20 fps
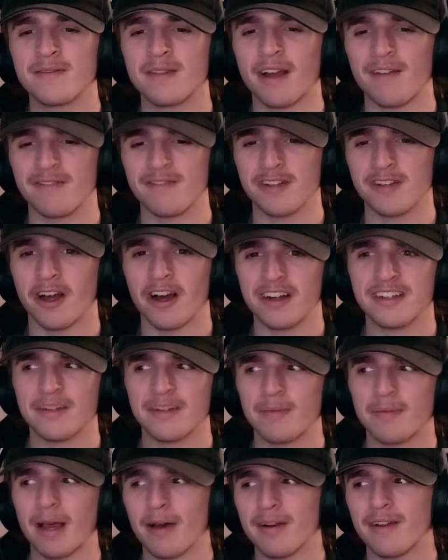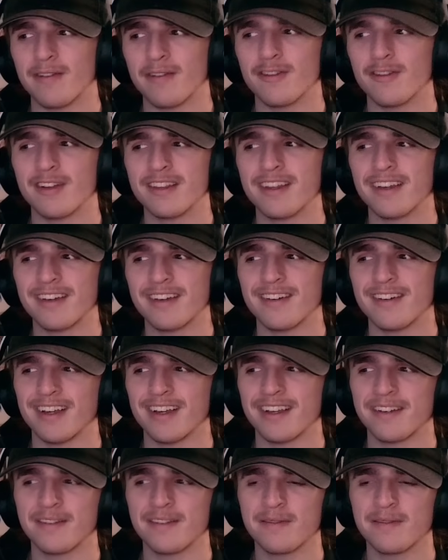I've talked about everything,
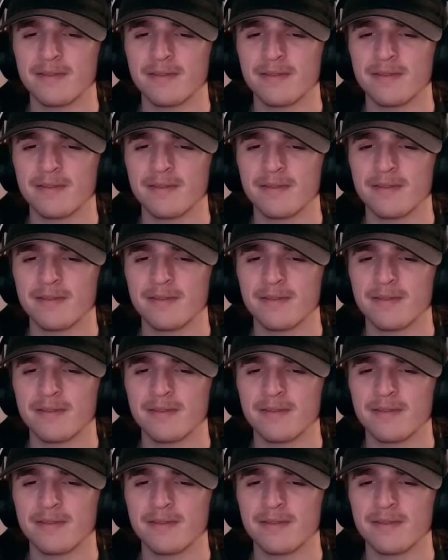like